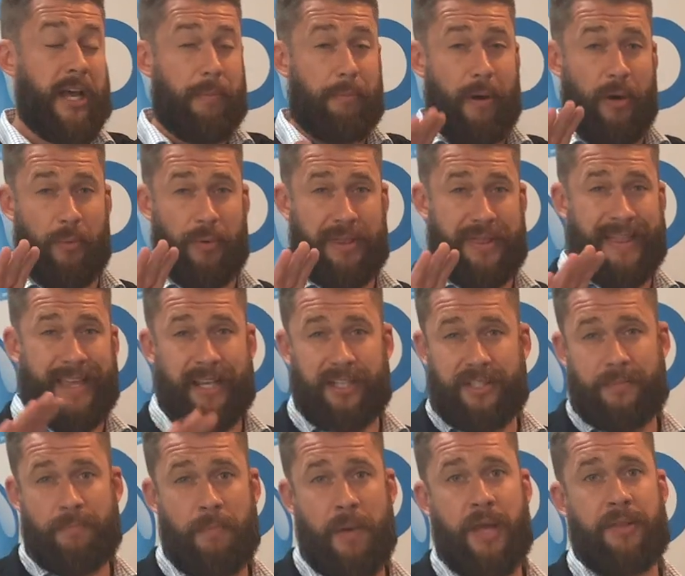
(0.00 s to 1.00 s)
But with
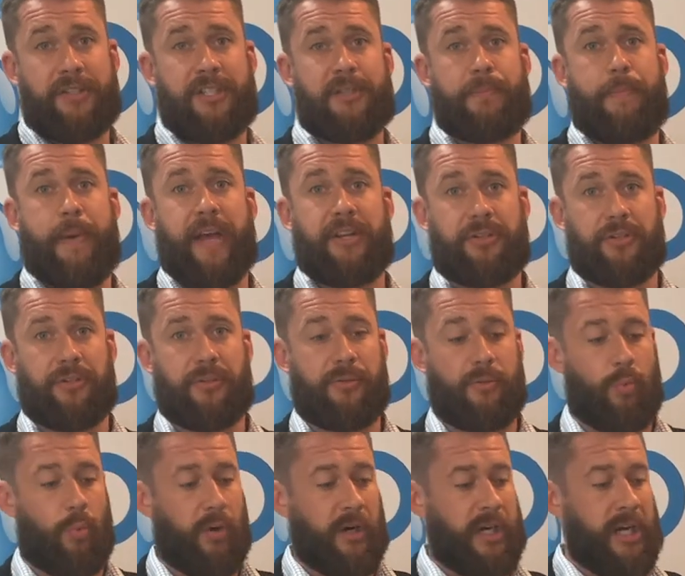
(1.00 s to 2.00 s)
this month's special,
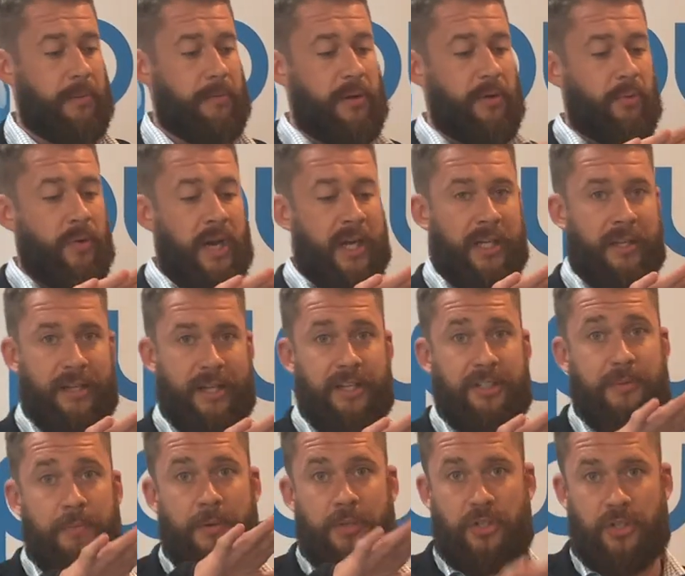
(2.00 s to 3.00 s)
we're going to be running
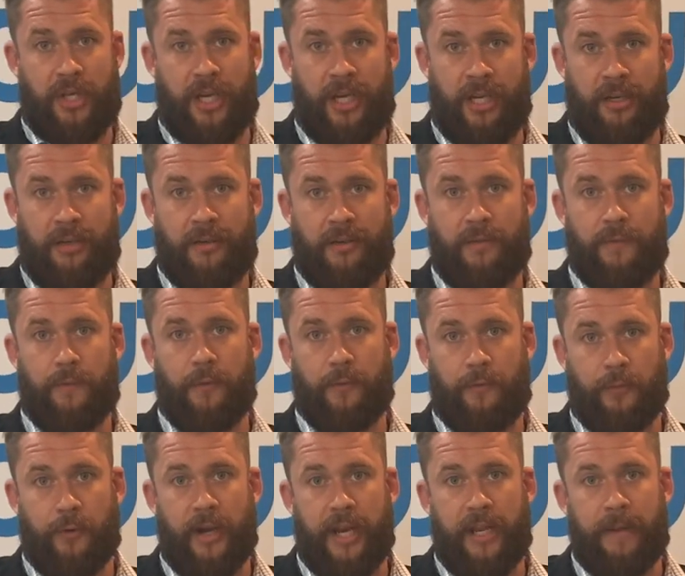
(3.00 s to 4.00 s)
this machine for
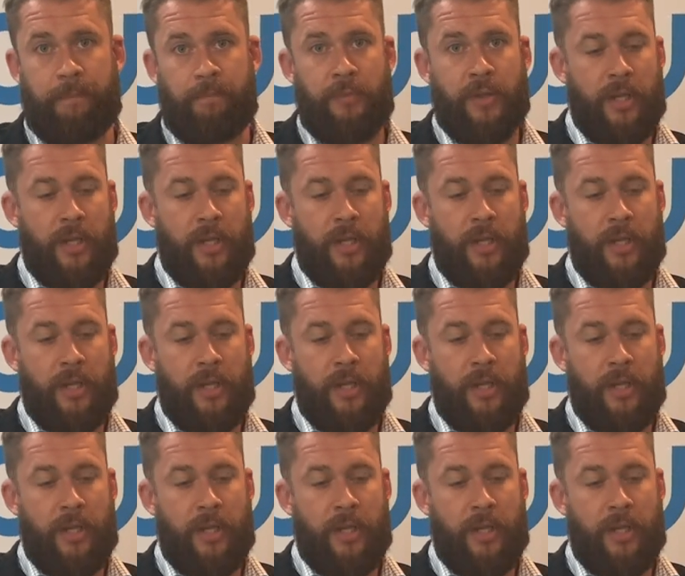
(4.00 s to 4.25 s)
free.